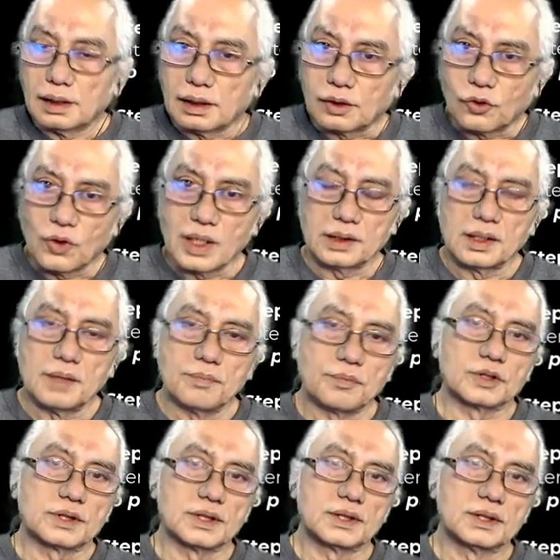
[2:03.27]
quite
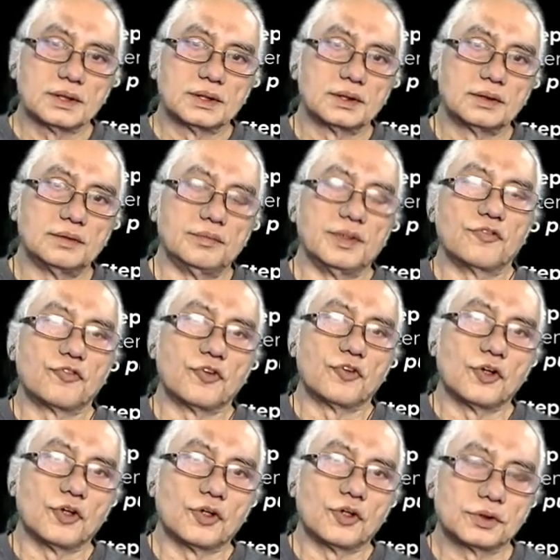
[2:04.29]
important
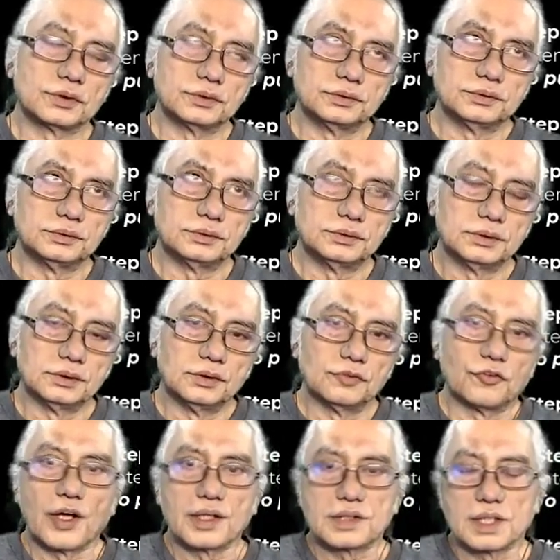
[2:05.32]
before,
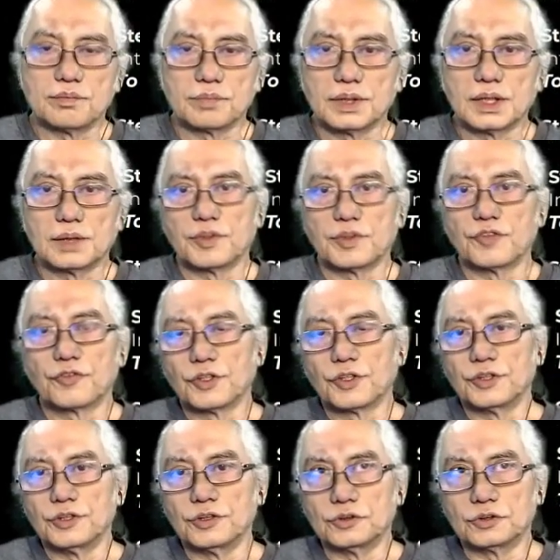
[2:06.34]
for example, before
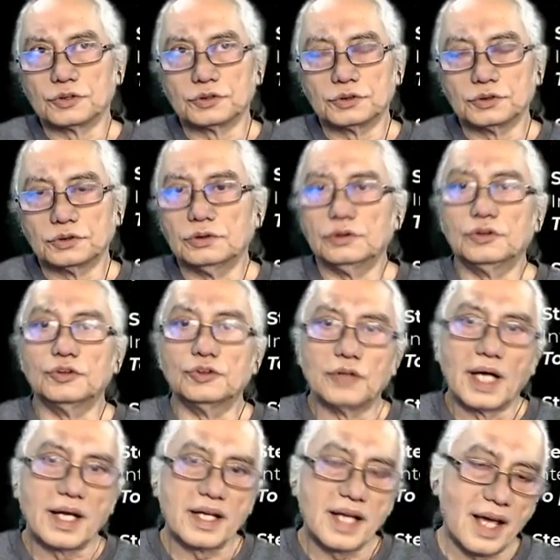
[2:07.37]
you do
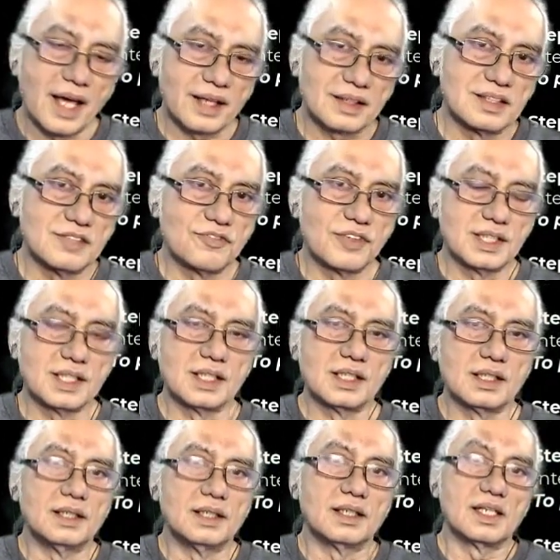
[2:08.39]
any
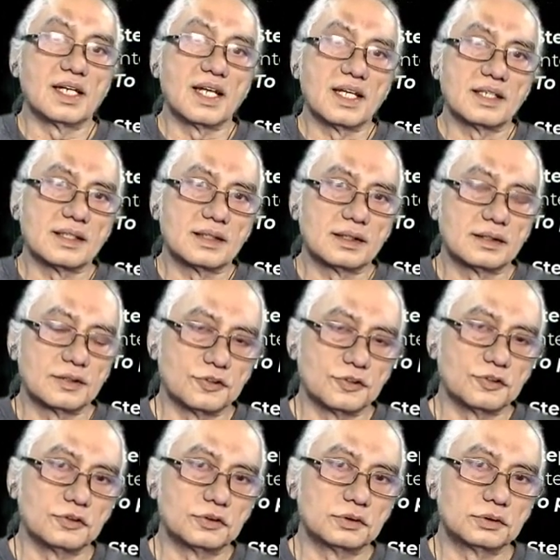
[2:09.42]
activity related
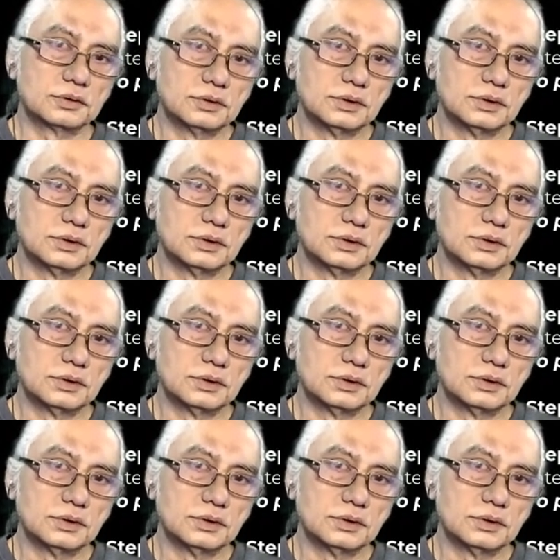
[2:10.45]
to